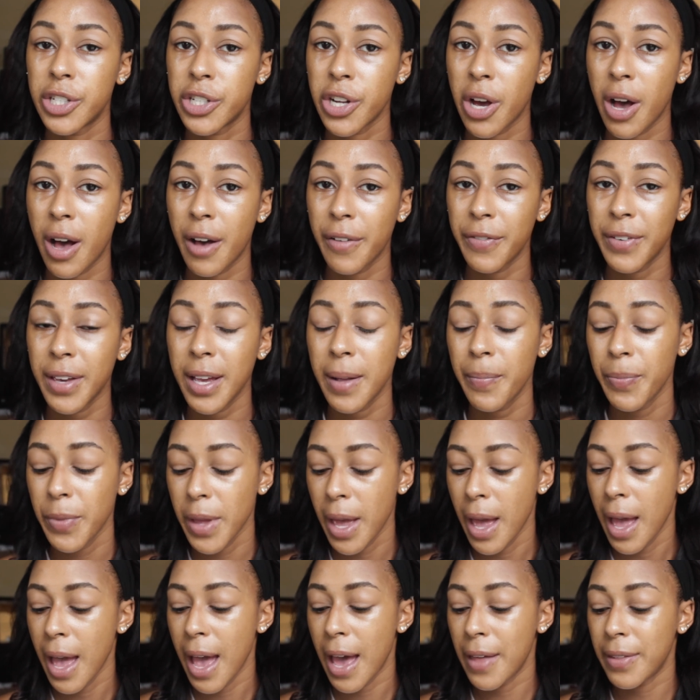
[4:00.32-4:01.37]
Toffee,
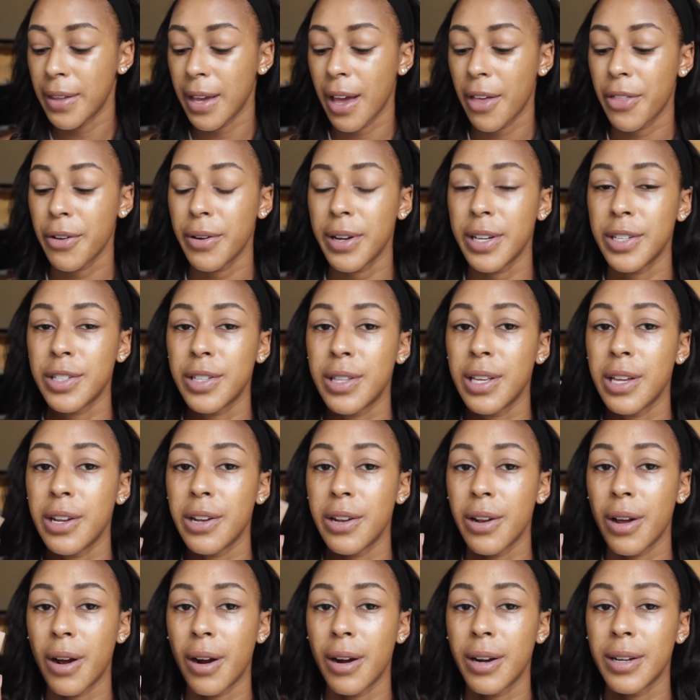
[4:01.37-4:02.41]
and the other is the
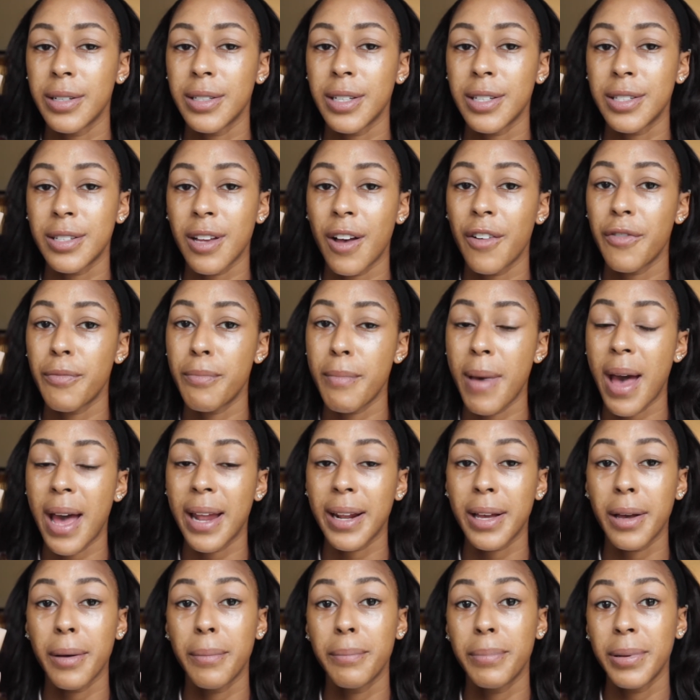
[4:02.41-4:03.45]
Nars Soft Matte
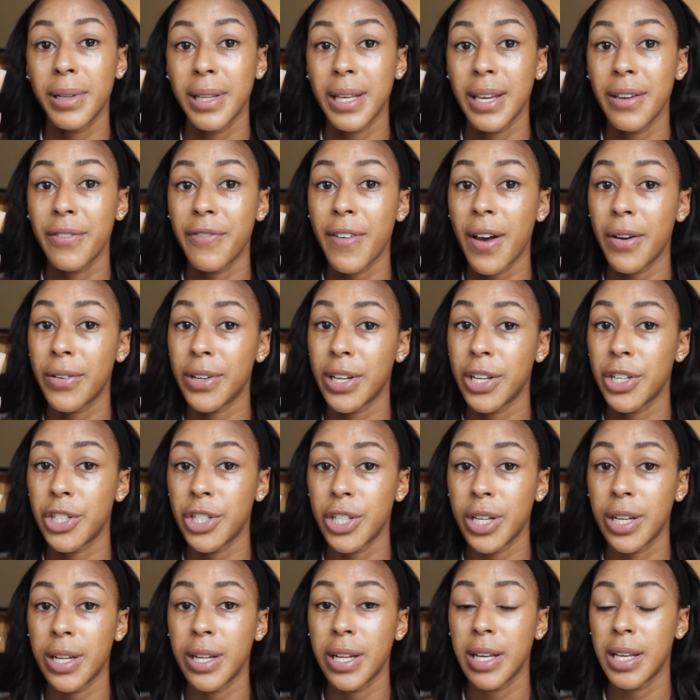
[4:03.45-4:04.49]
Complete
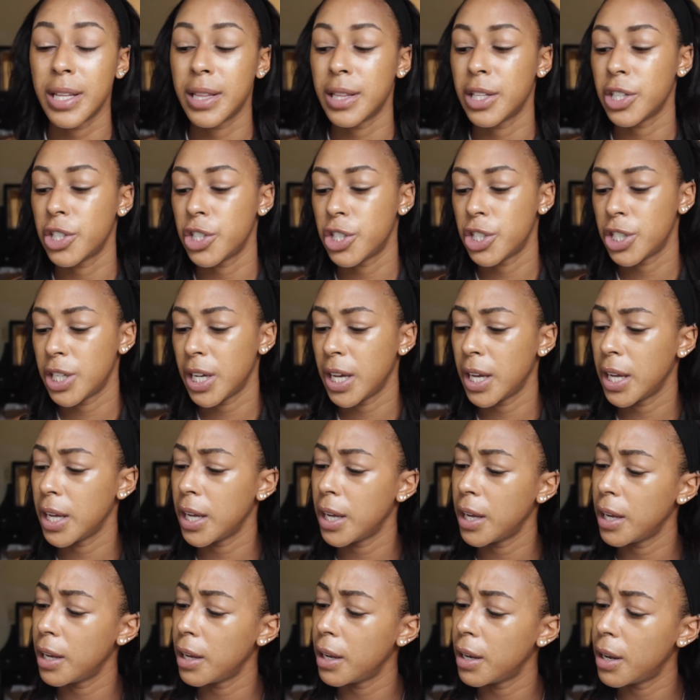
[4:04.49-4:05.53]
Foundation in the
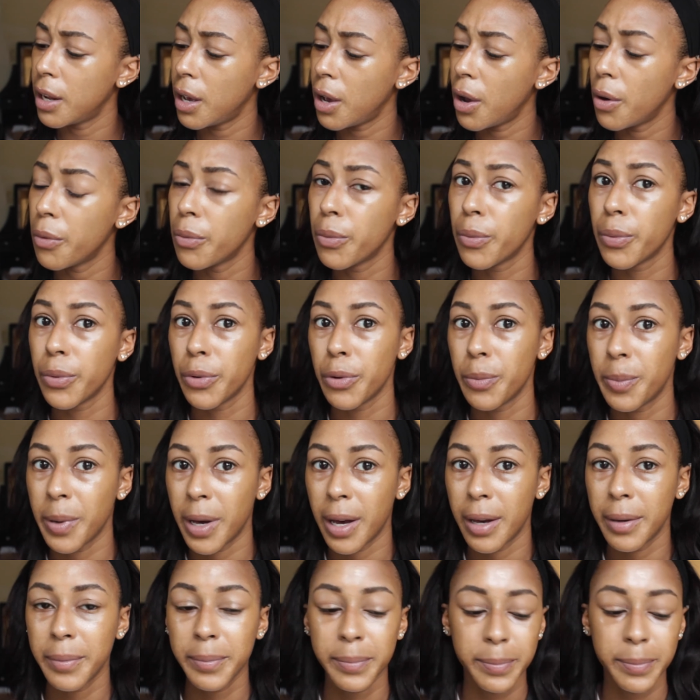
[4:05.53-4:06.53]
shade Aruba.